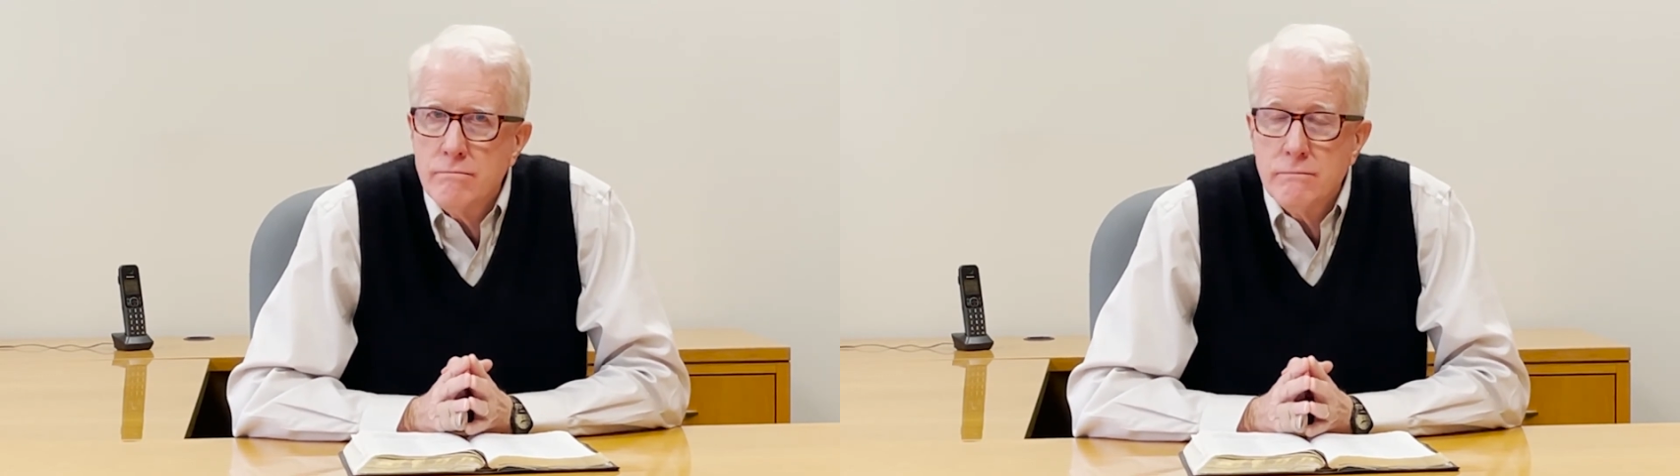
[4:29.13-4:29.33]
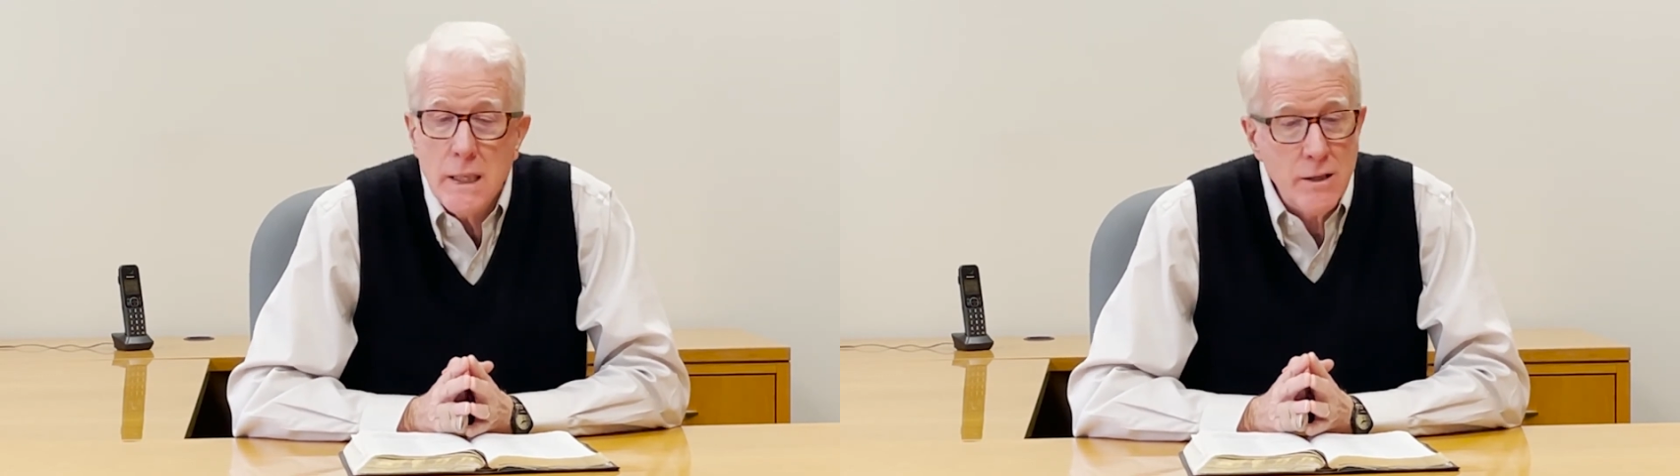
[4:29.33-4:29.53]

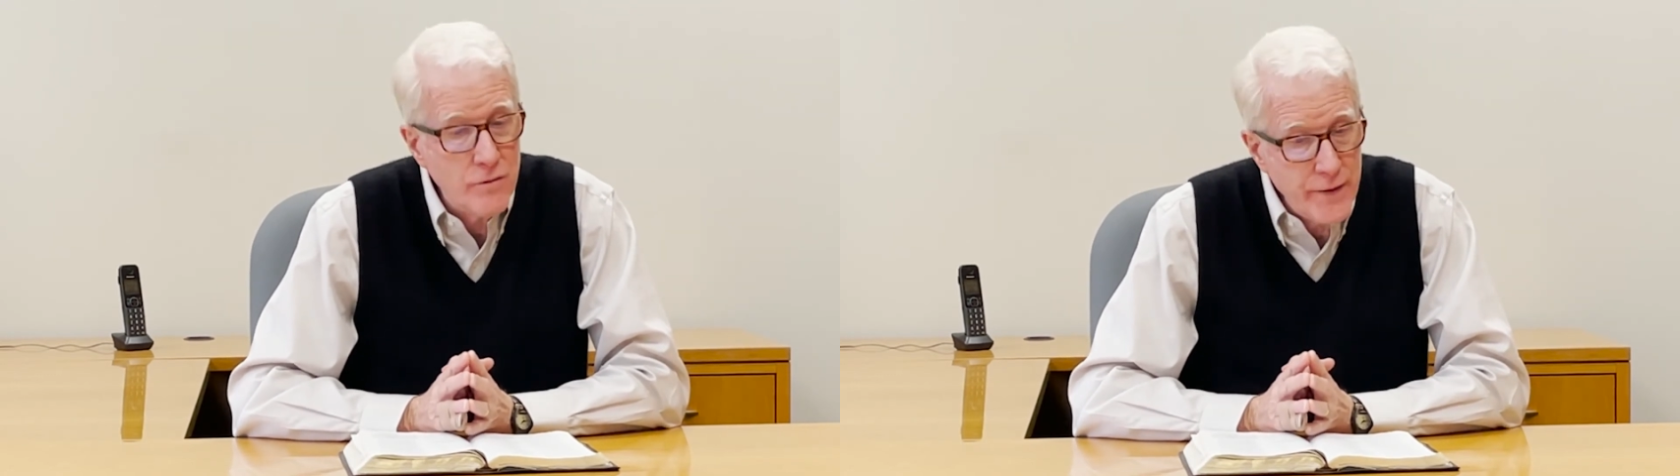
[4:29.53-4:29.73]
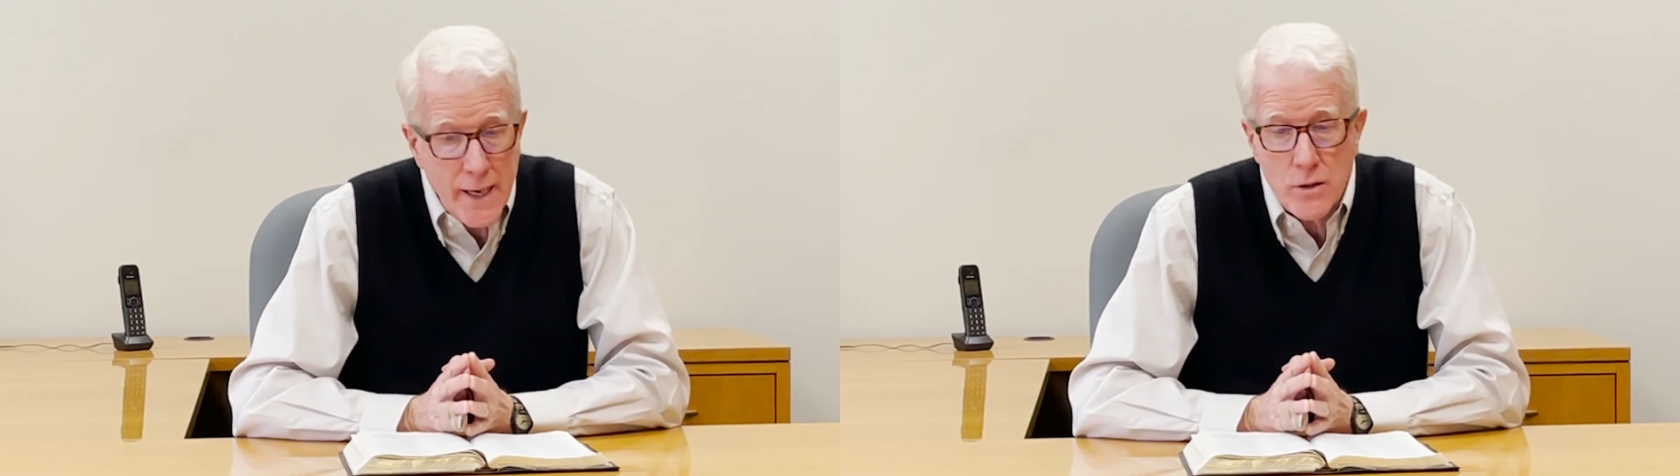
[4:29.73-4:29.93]
And in
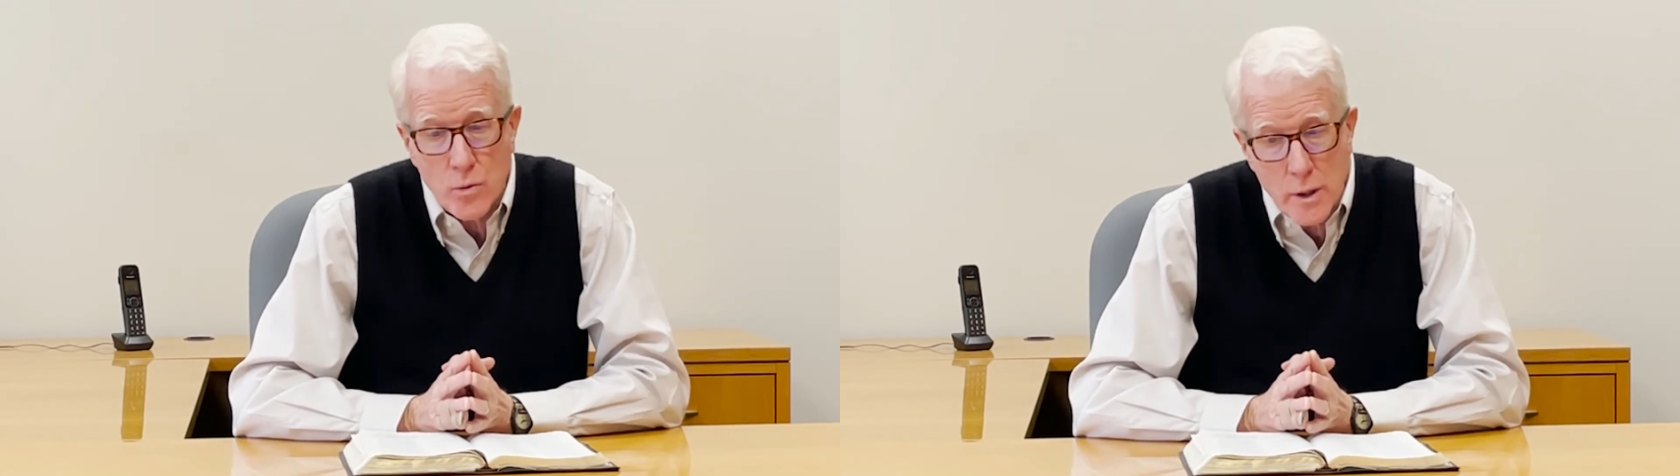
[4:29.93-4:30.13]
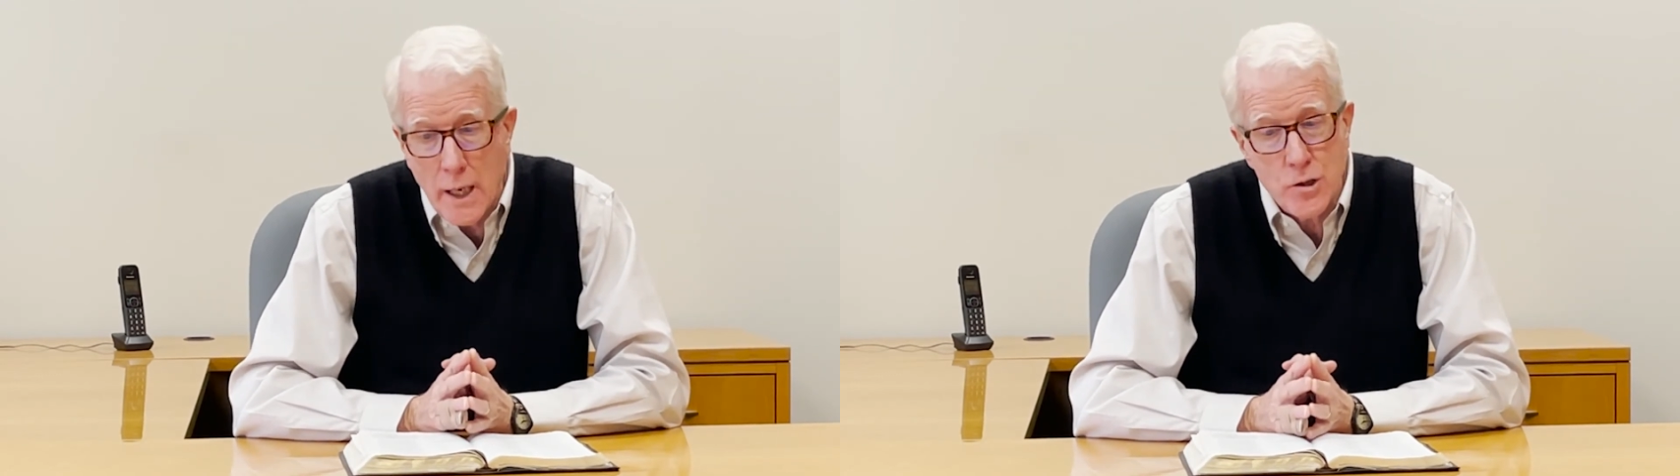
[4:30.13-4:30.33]
fact,
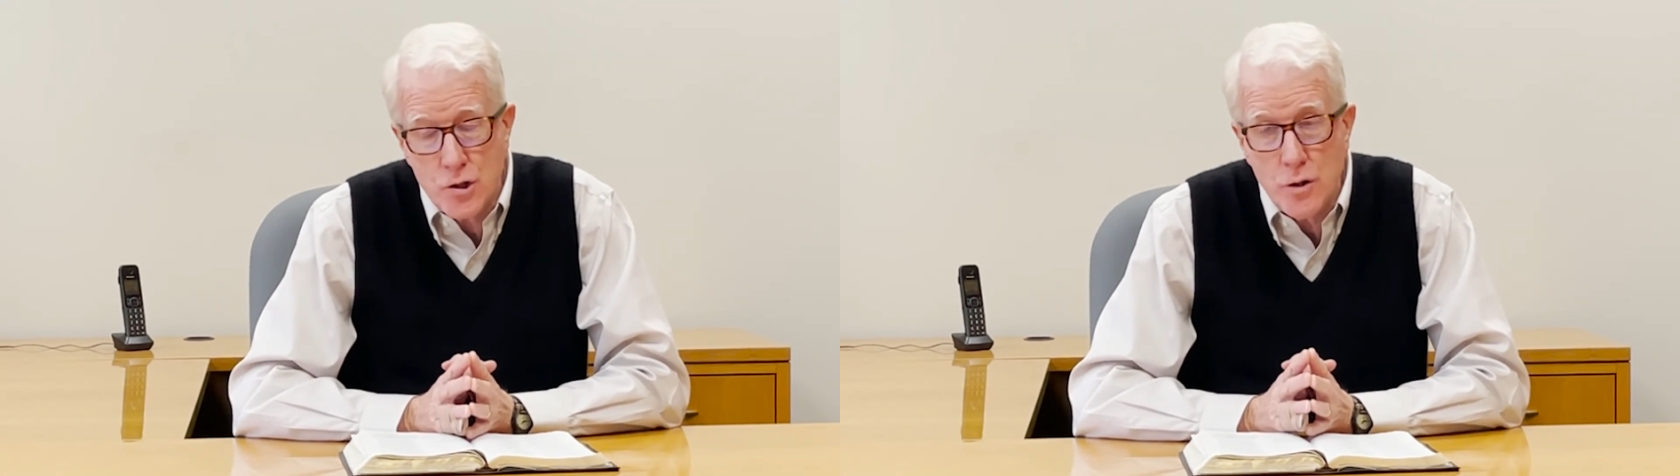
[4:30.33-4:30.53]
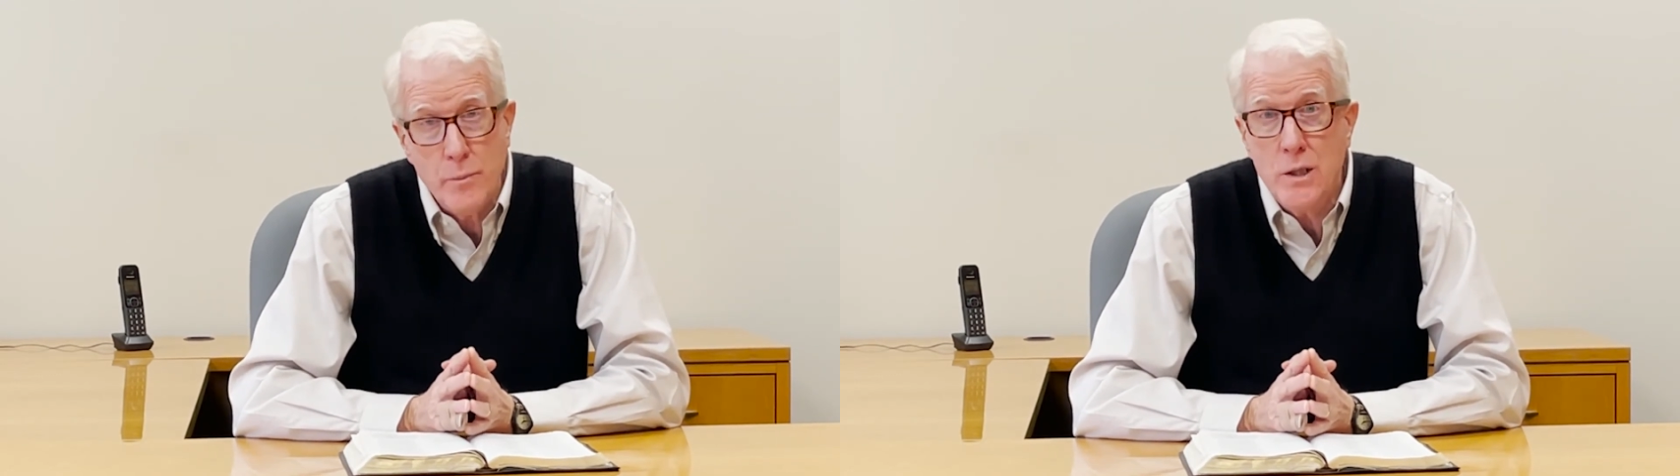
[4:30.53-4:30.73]
where God
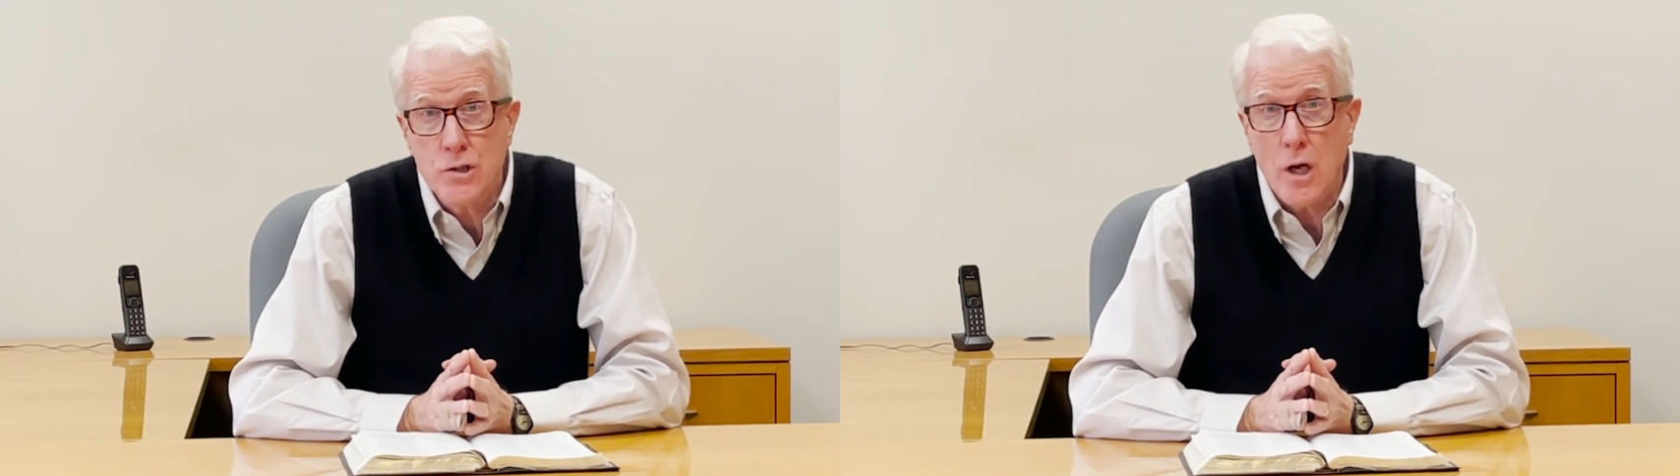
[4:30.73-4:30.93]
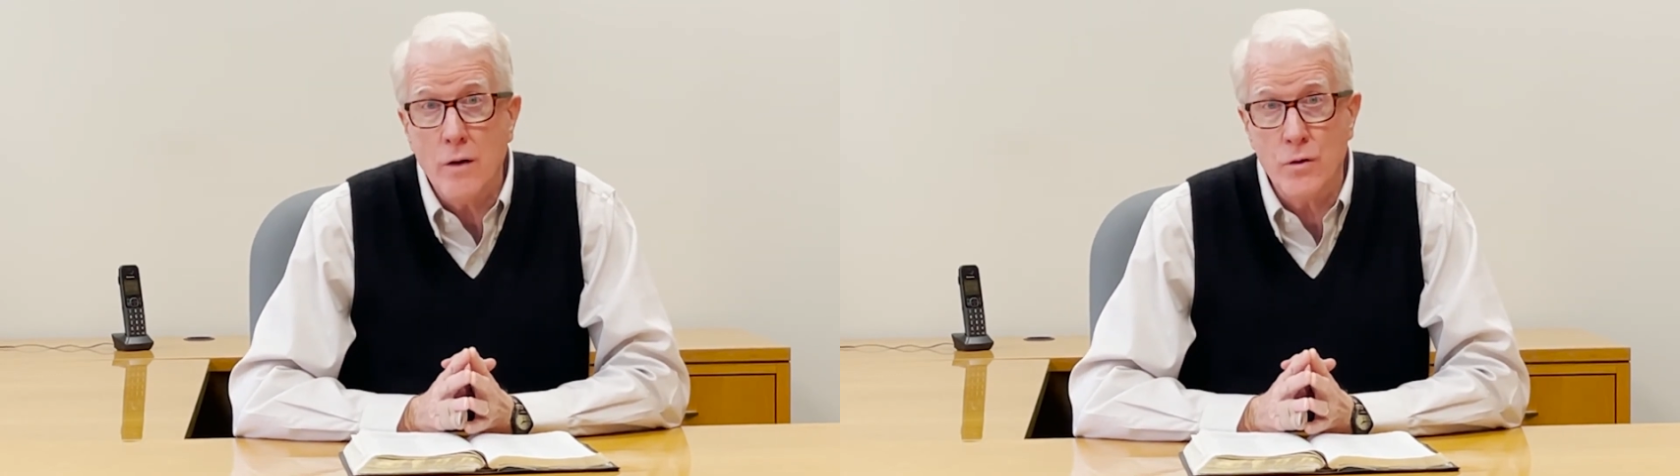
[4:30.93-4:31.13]
shouldn't be
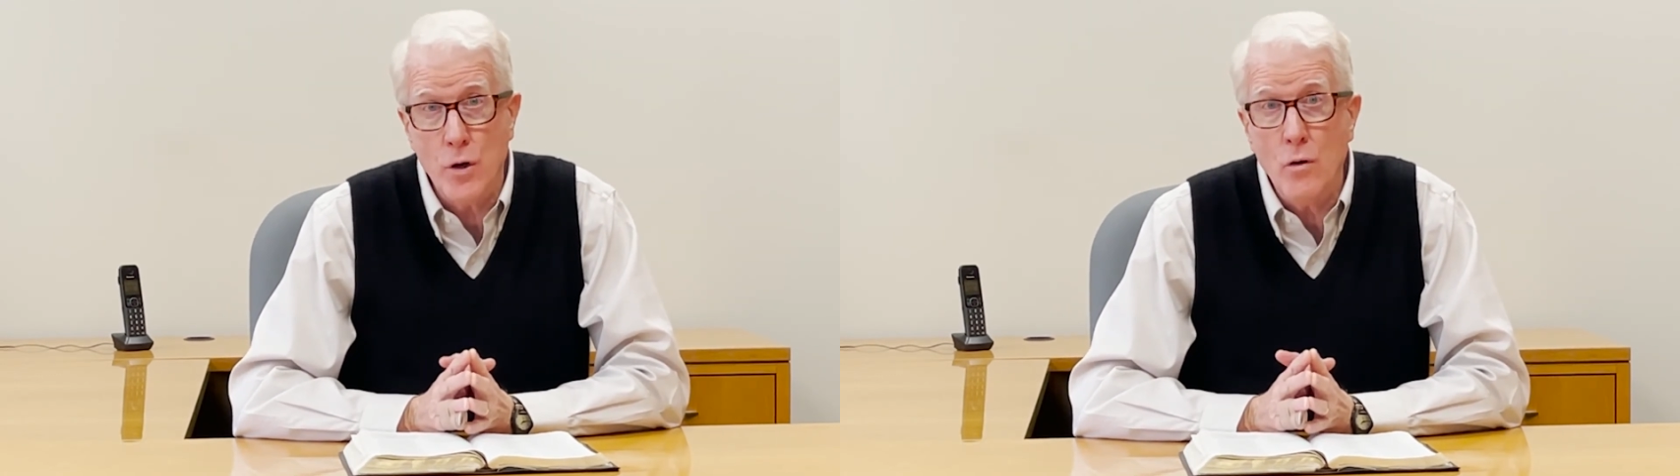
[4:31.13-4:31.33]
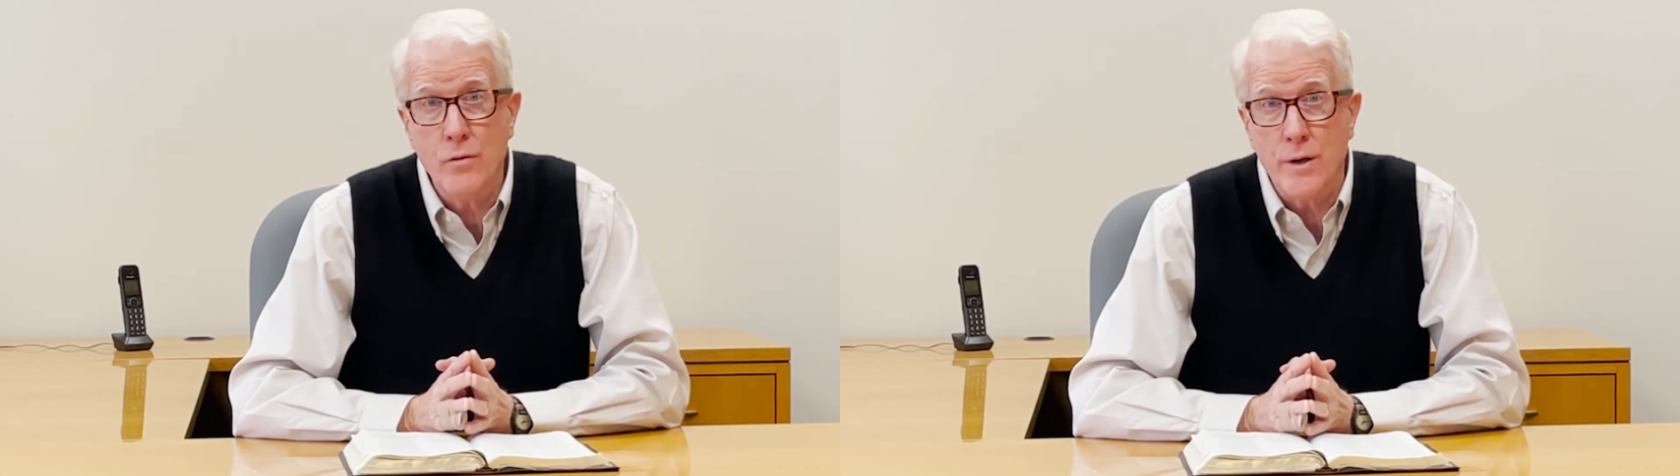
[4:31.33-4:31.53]
sovereign
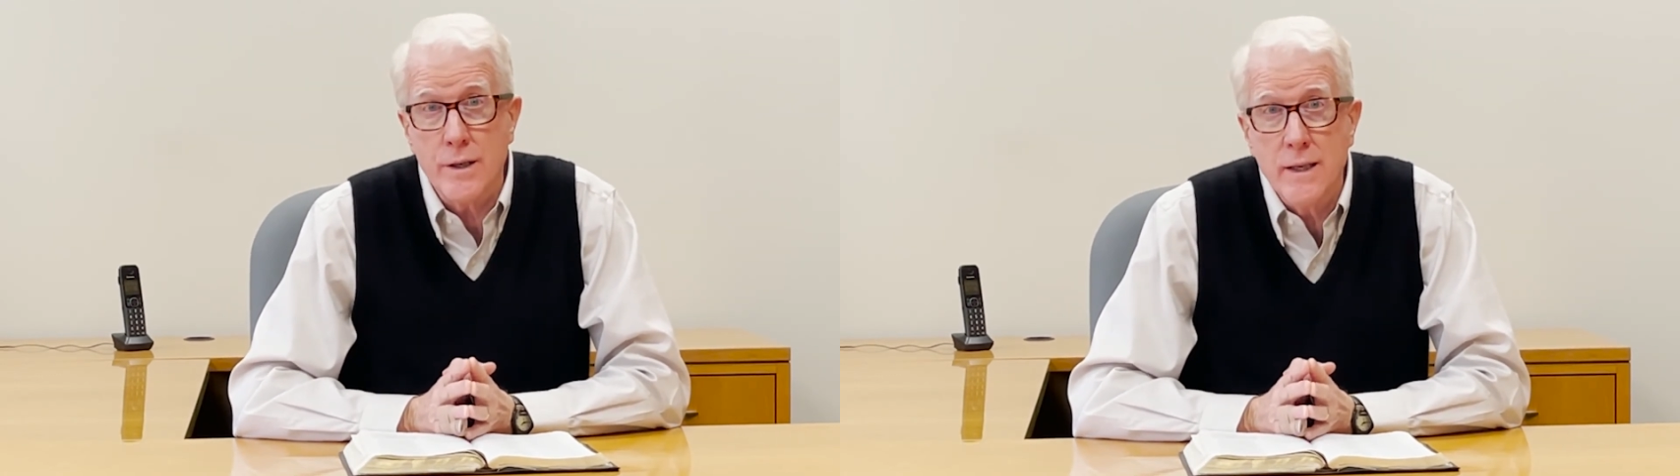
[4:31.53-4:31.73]
over it.